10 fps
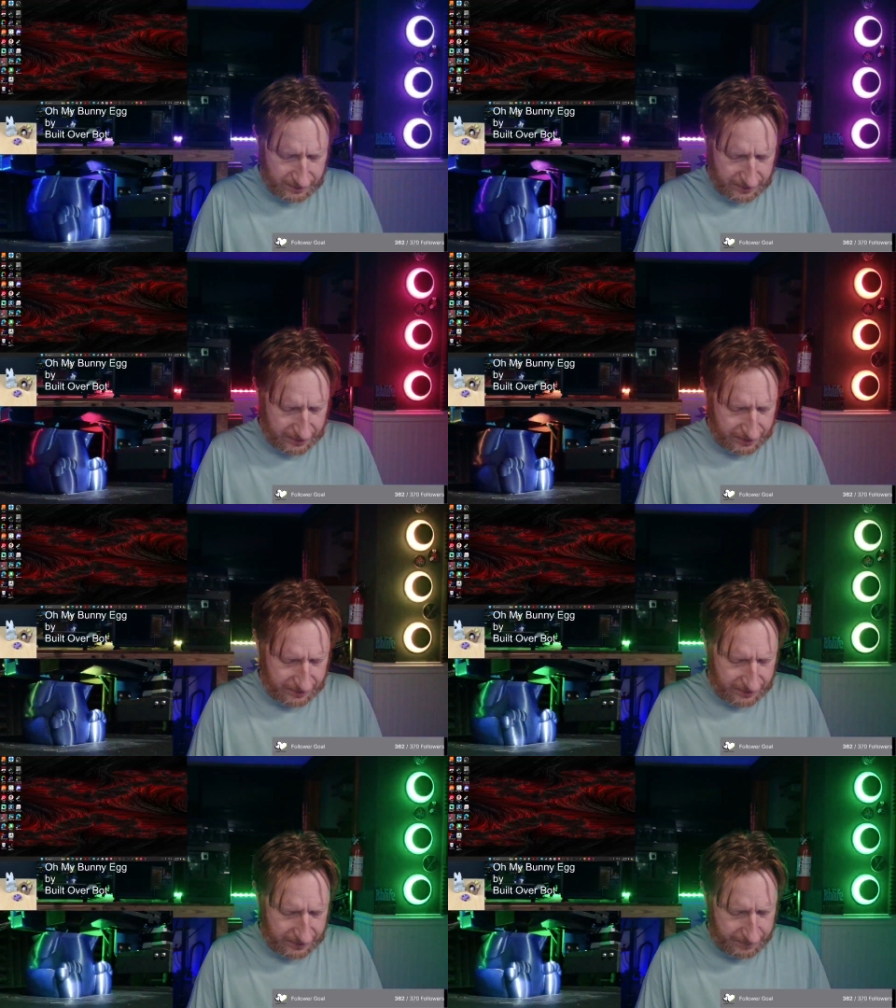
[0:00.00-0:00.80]

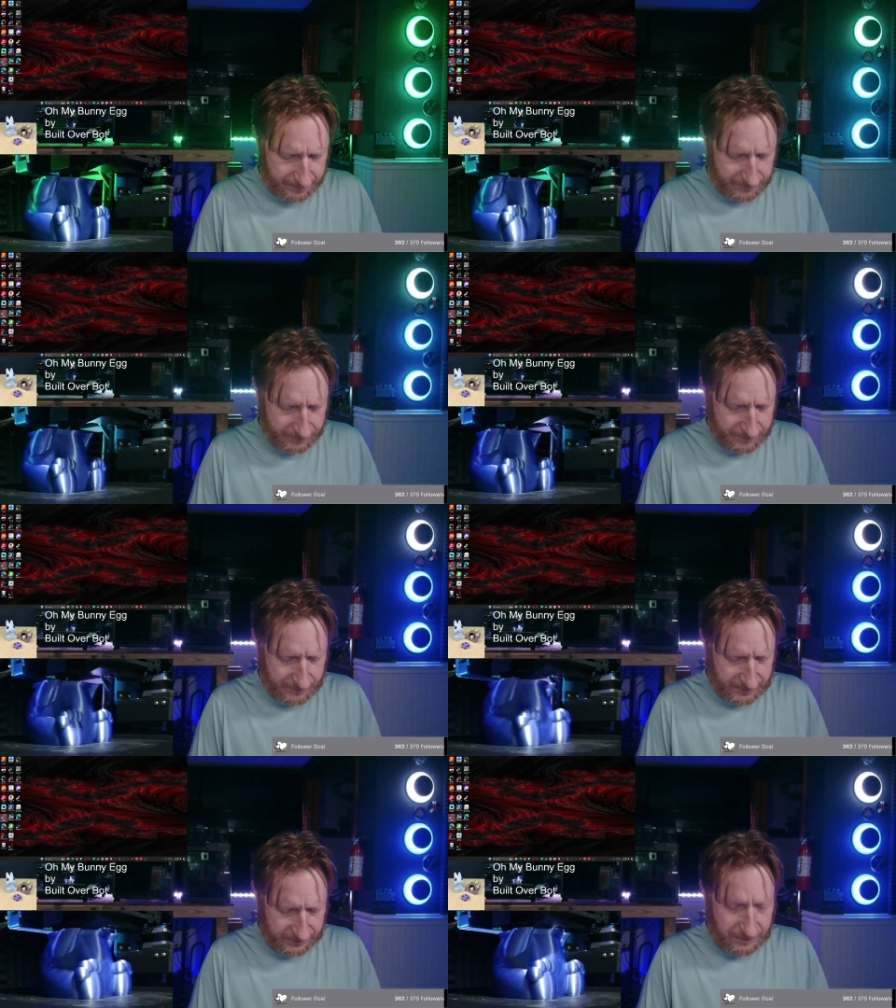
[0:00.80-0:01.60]

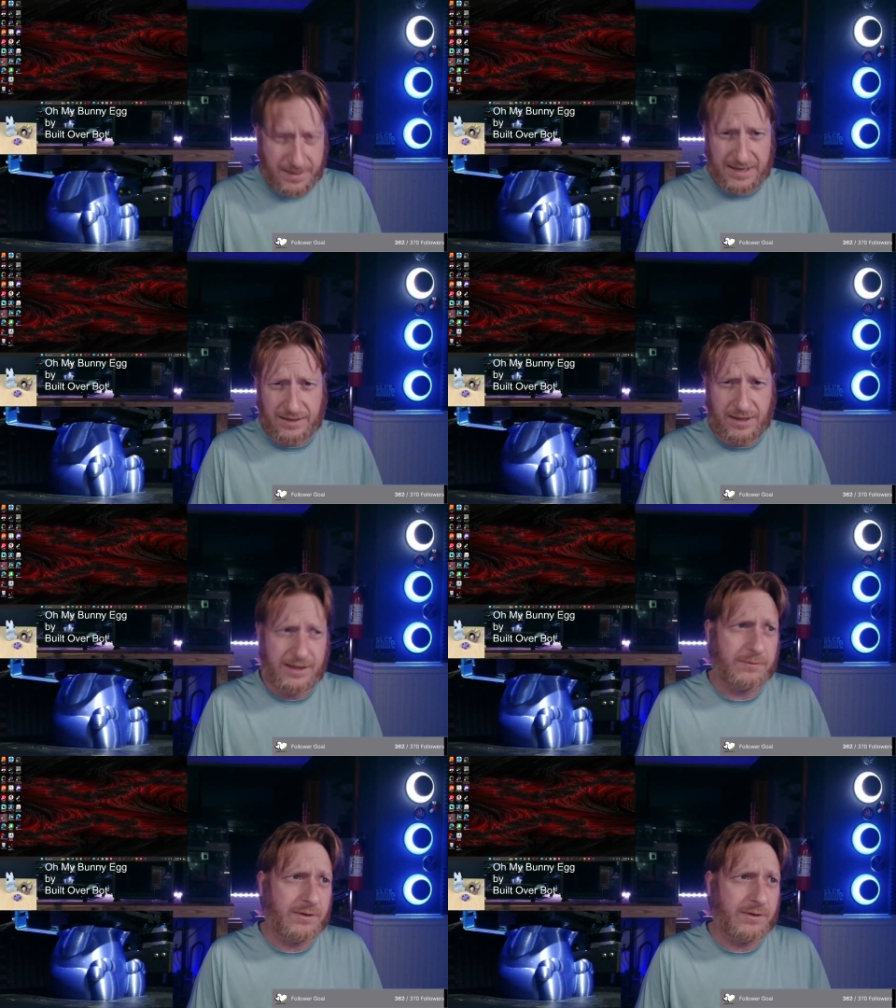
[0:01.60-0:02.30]
It's the main line that